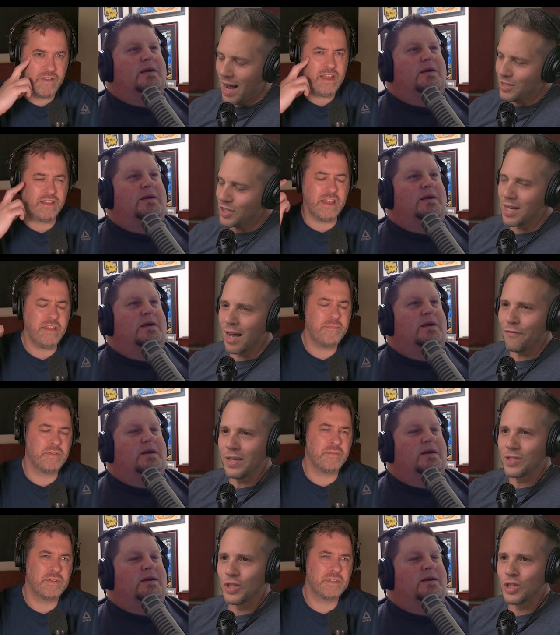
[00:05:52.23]
Speaker 1: Hot Vaguely, stuff
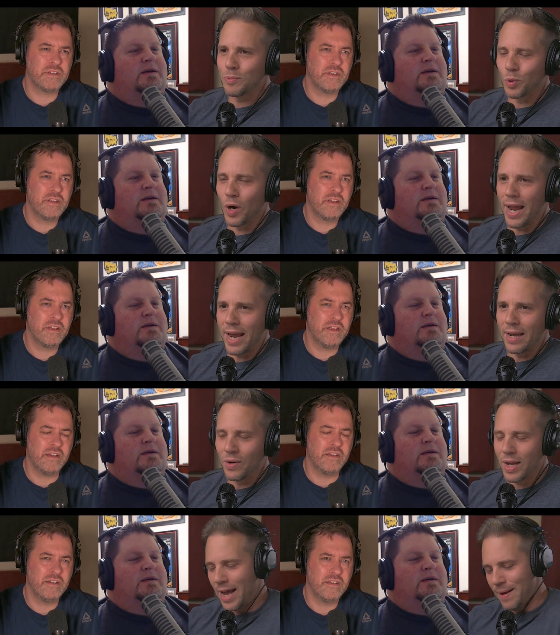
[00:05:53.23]
is a spray,
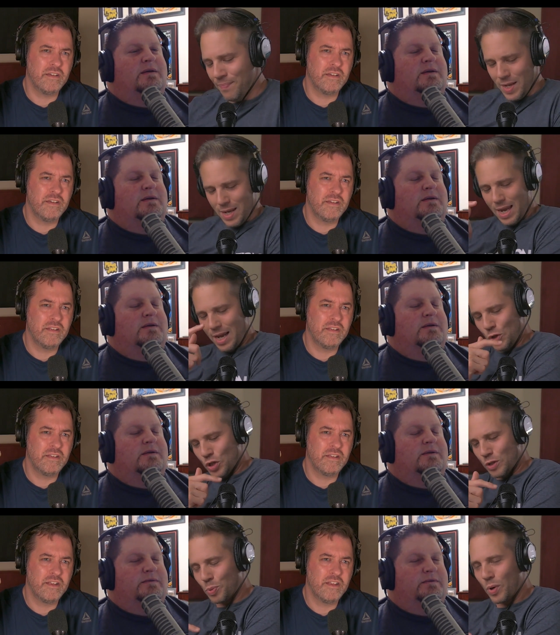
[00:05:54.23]
okay? Yeah. And you
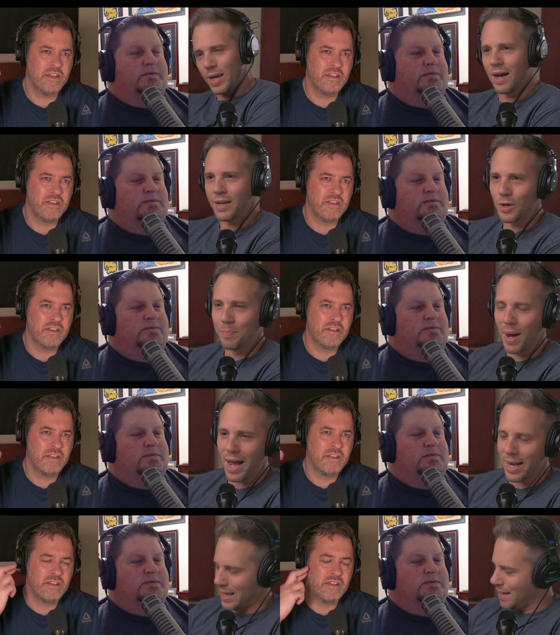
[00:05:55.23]
spray it on your
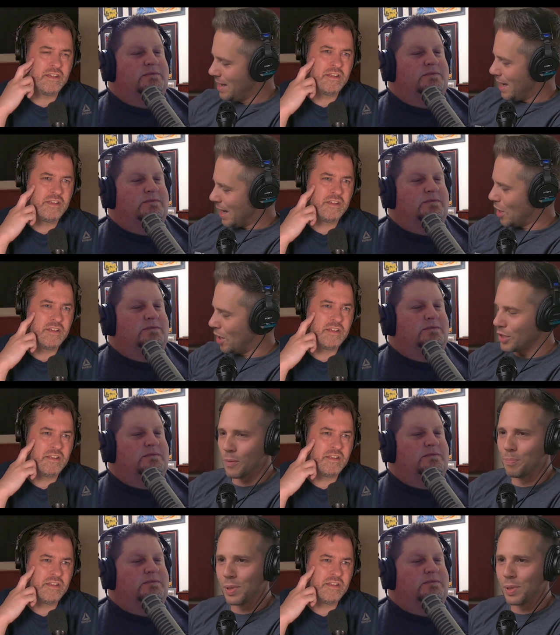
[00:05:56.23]
body, and all your